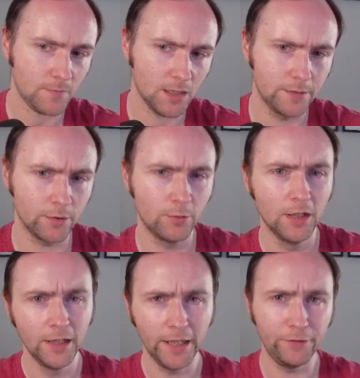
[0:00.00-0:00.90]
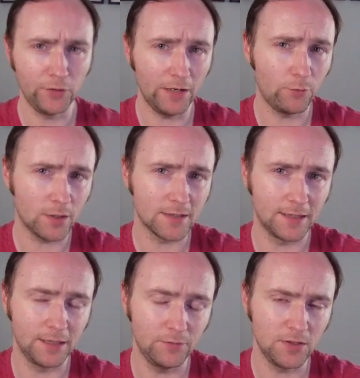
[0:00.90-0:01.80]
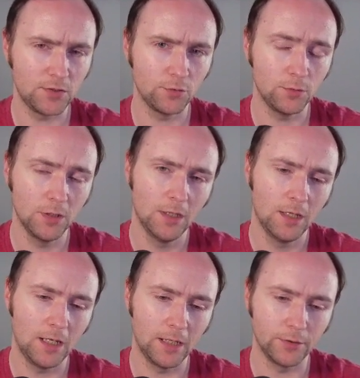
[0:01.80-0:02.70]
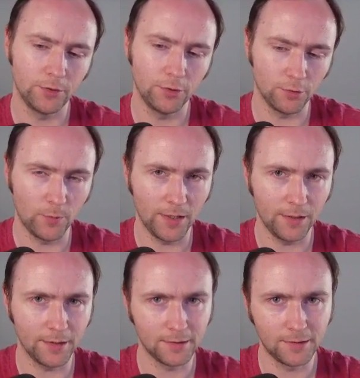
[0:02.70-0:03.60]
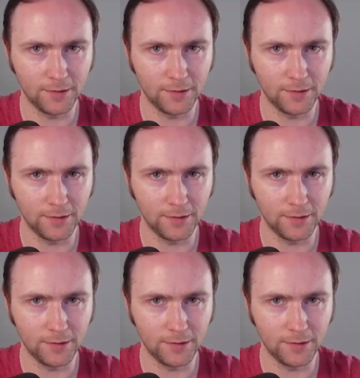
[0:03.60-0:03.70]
So if you have watched the TV show and you're aware that